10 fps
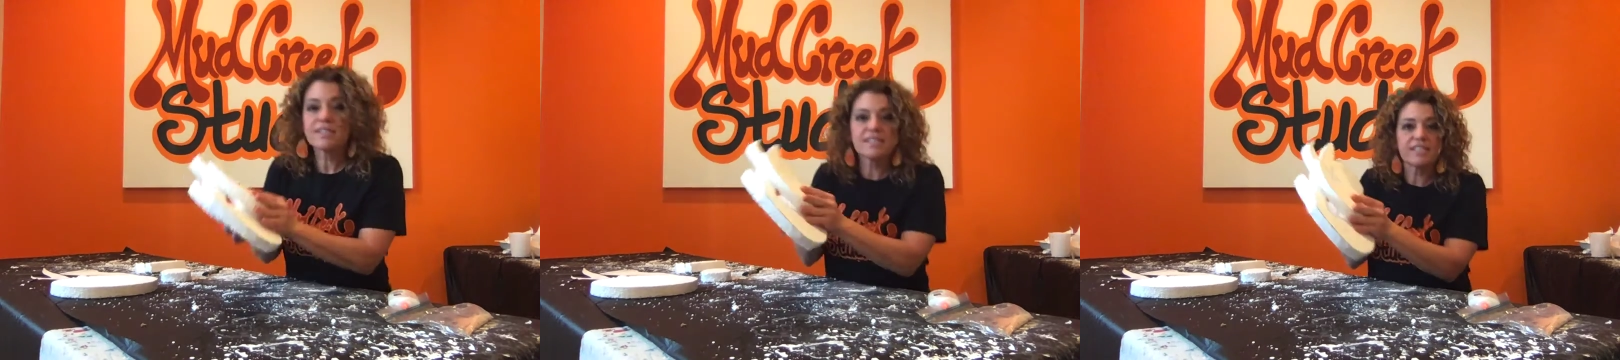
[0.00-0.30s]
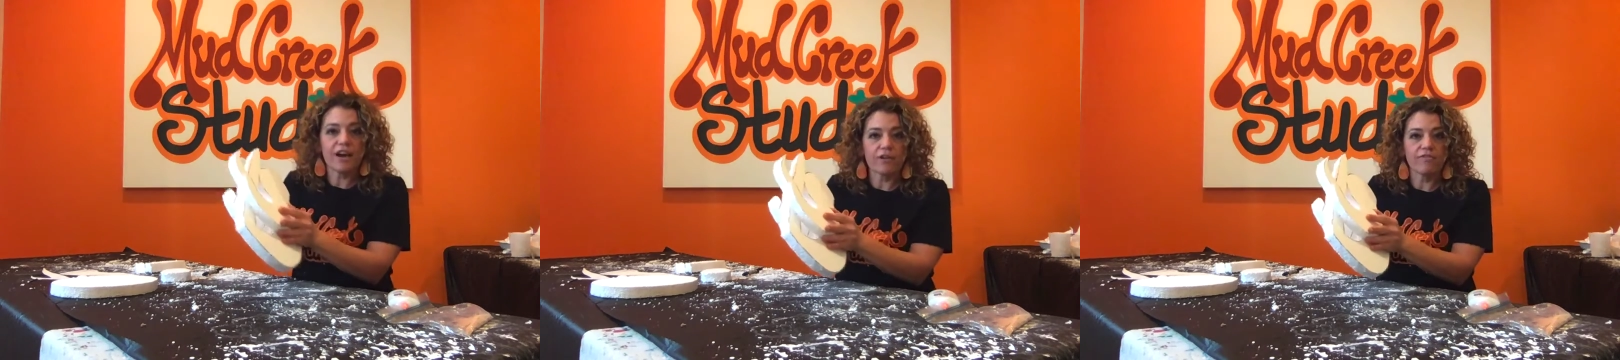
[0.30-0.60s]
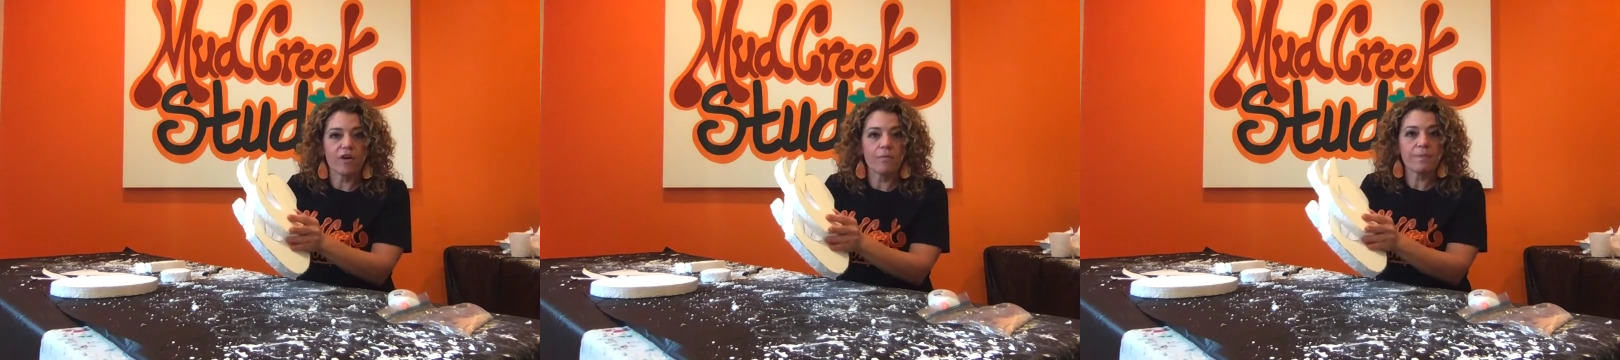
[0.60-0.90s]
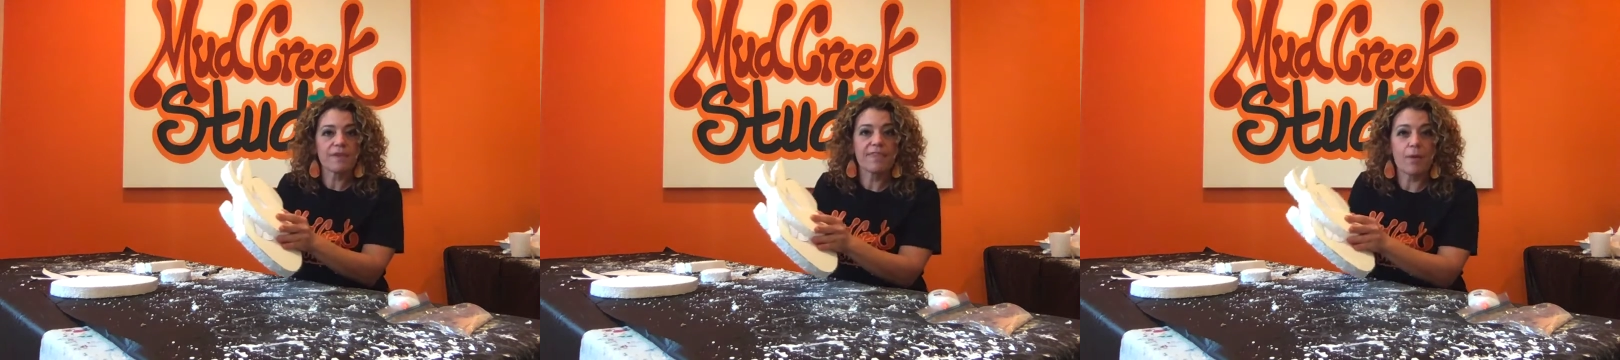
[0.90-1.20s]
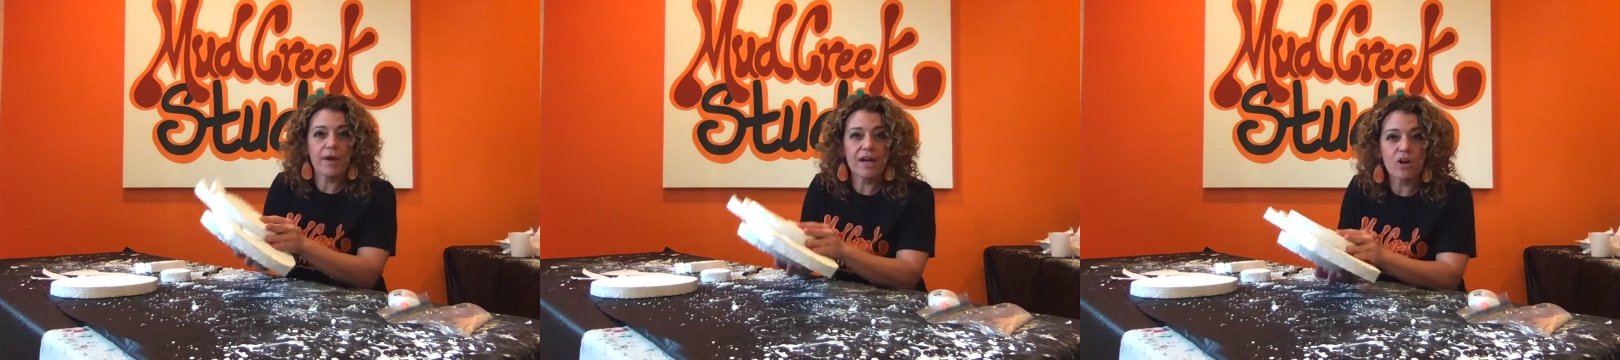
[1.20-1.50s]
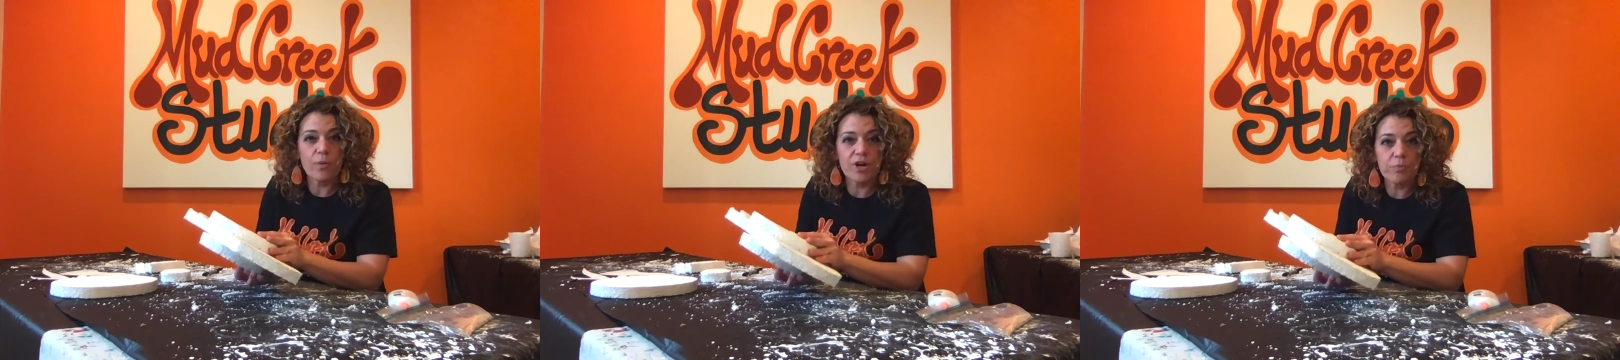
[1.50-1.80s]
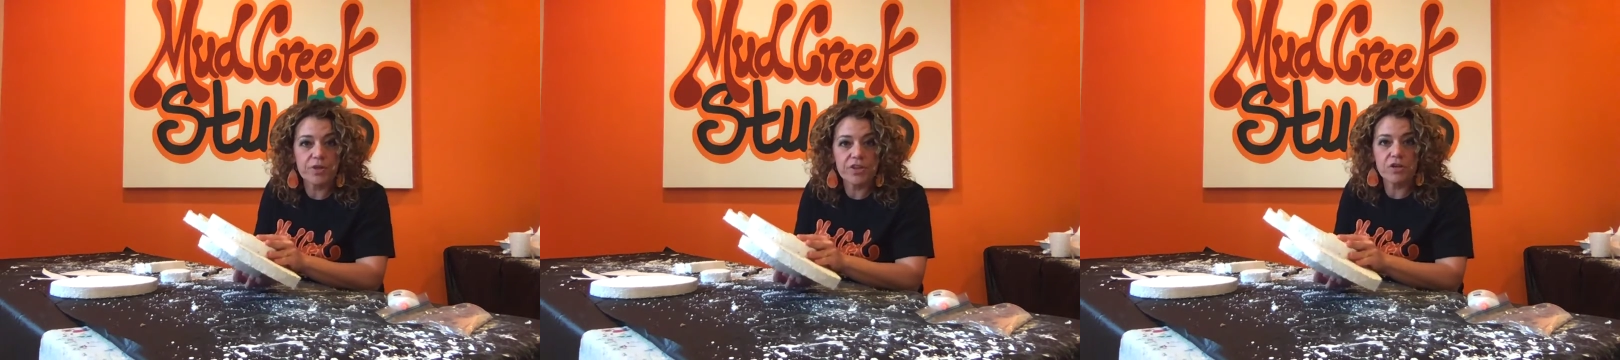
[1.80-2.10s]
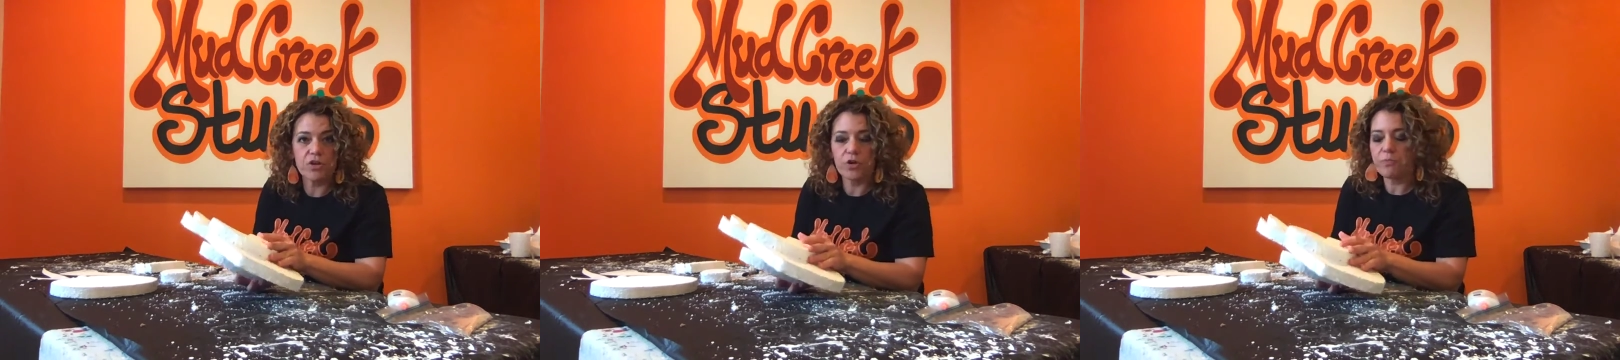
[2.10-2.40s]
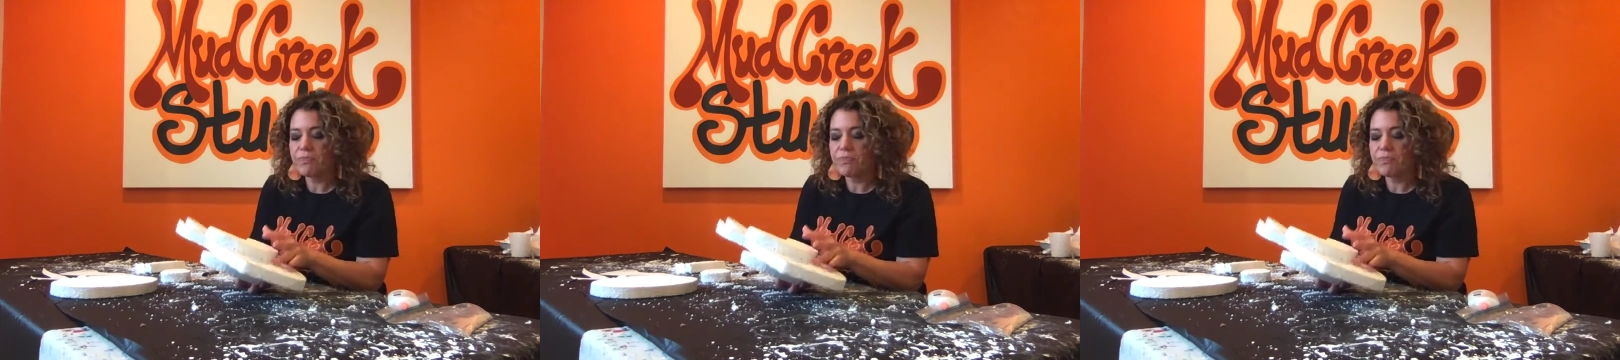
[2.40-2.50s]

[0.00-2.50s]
styrofoam. That way I know where to put the glue.